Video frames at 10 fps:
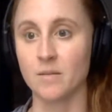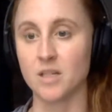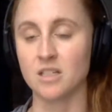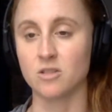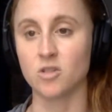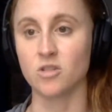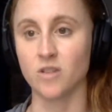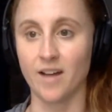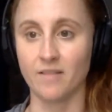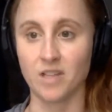is
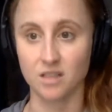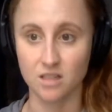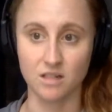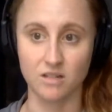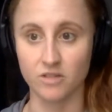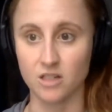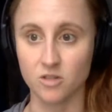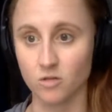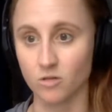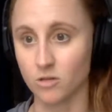to have that stiffness
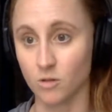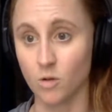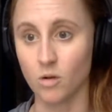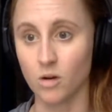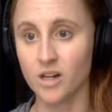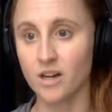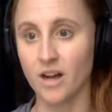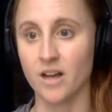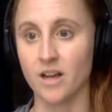through your core